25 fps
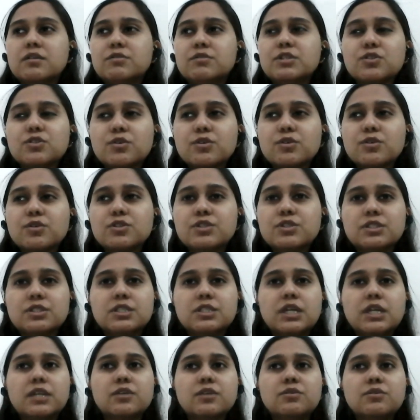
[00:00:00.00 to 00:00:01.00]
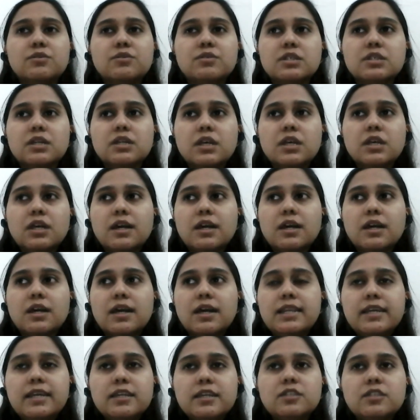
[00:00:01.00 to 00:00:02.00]
resources that could
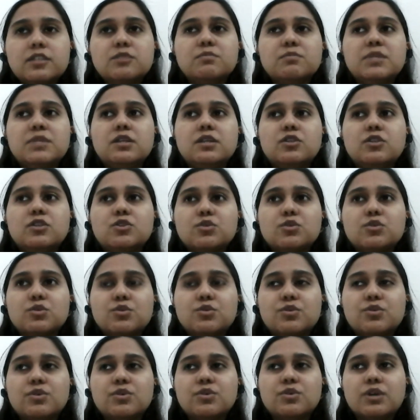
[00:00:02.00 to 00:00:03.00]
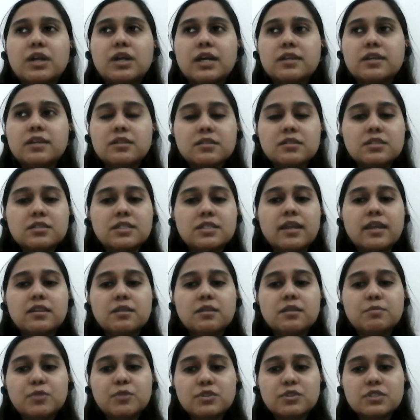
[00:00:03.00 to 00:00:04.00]
lead me to
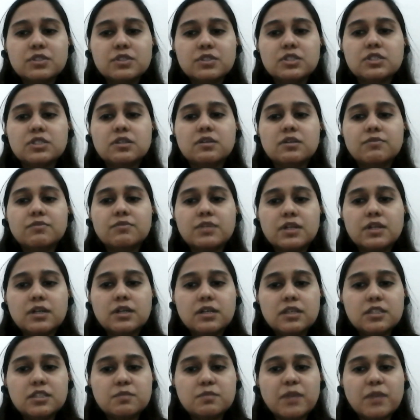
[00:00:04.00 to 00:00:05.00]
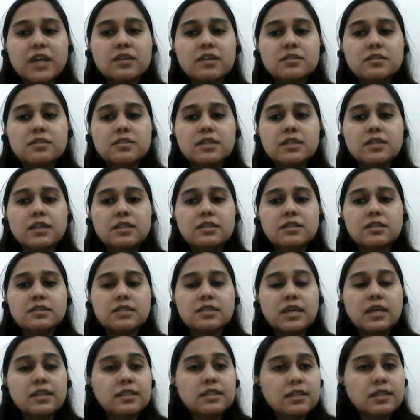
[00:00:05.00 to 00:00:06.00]
understand the position of the East
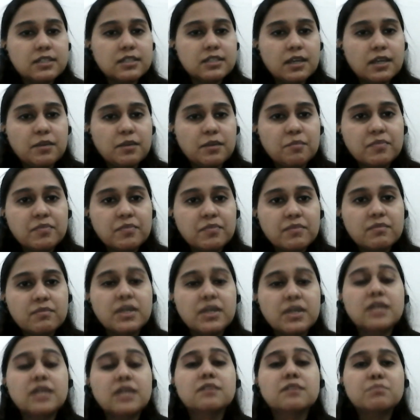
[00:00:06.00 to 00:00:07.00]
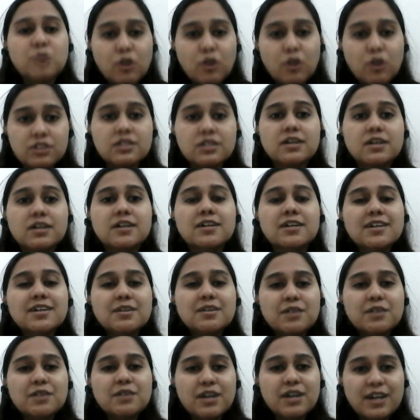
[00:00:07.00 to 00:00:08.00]
Pakistanis at that time, or the
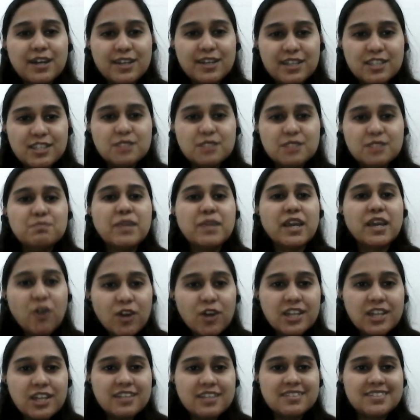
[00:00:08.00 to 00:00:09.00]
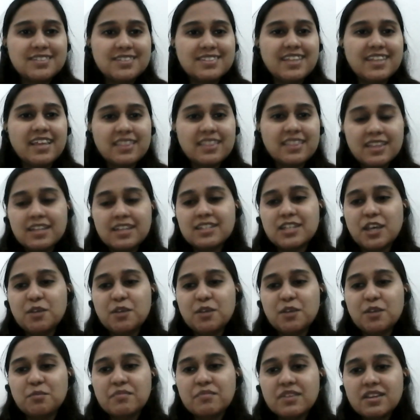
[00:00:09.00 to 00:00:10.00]
East Bengalis at that
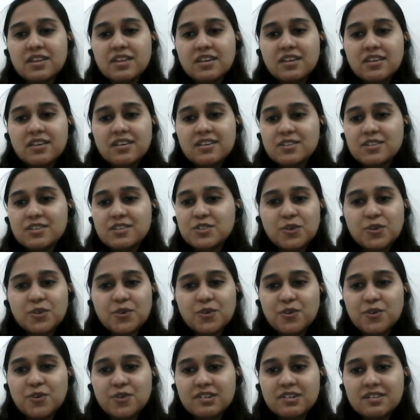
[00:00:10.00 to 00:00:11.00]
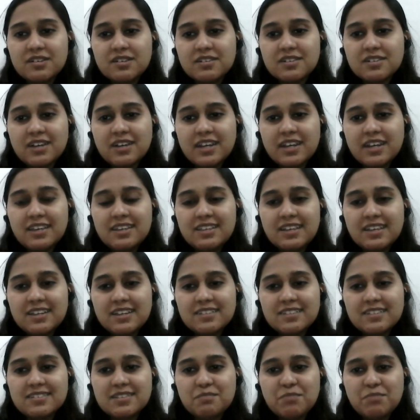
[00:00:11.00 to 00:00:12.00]
time. So I
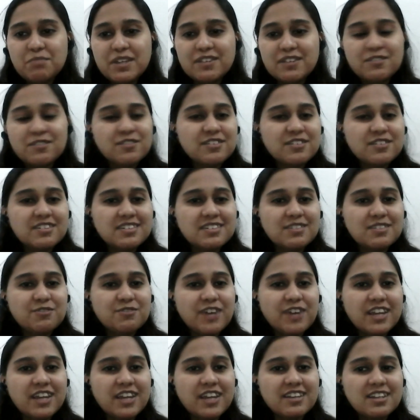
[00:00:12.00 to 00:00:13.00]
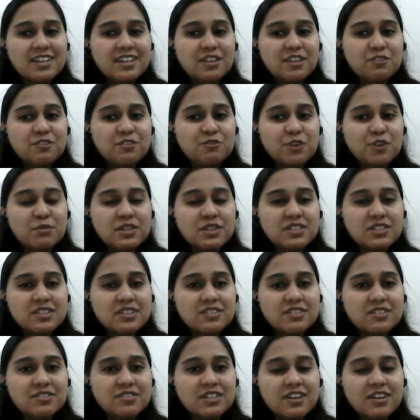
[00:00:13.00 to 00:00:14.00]
simply couldn't find any
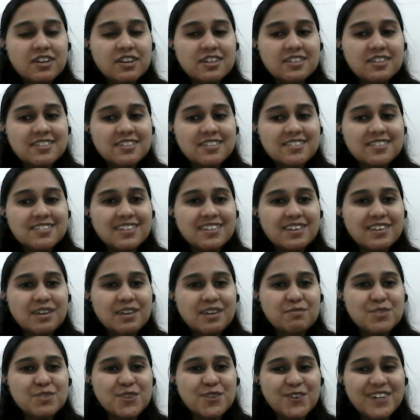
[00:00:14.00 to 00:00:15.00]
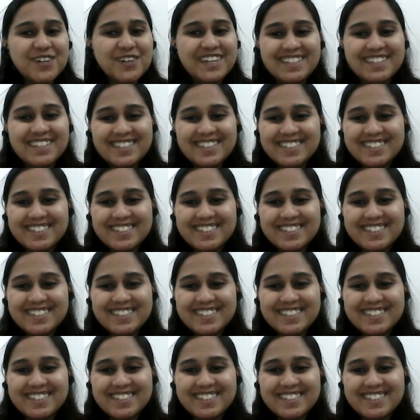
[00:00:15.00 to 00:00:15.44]
information regarding this. I'm sorry.